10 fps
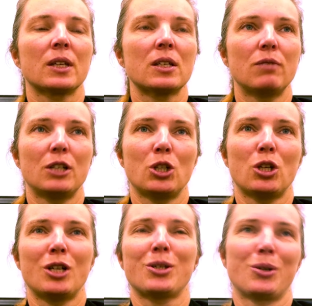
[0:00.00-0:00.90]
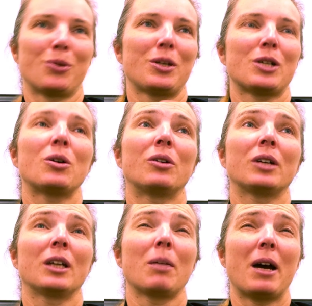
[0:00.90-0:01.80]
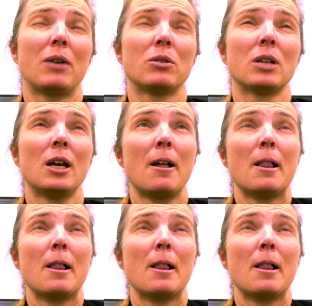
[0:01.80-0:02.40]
Civil Engineers, you know, they're talking about